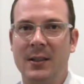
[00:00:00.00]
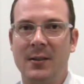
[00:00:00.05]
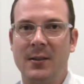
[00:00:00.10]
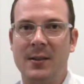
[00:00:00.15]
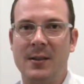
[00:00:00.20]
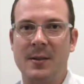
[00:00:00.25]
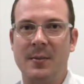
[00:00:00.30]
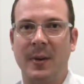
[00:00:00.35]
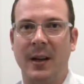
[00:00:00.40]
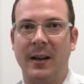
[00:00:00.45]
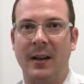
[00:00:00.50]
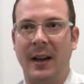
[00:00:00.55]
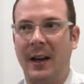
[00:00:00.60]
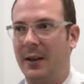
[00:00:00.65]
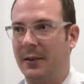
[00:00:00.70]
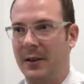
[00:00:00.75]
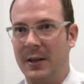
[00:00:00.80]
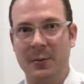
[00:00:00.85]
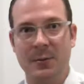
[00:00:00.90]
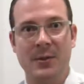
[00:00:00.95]
to us about
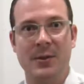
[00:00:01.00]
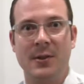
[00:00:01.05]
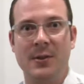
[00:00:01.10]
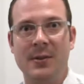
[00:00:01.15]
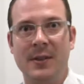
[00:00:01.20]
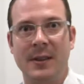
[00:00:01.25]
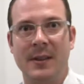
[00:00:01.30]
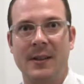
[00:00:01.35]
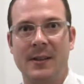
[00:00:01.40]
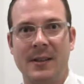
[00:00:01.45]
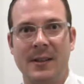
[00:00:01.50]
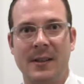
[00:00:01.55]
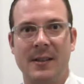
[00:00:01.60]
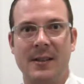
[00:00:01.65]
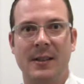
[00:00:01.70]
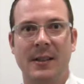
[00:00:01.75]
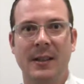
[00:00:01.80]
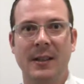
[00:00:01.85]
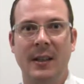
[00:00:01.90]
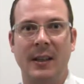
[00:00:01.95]
how he was using this in his
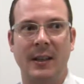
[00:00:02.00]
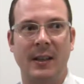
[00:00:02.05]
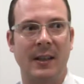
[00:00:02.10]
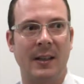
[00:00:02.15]
clinic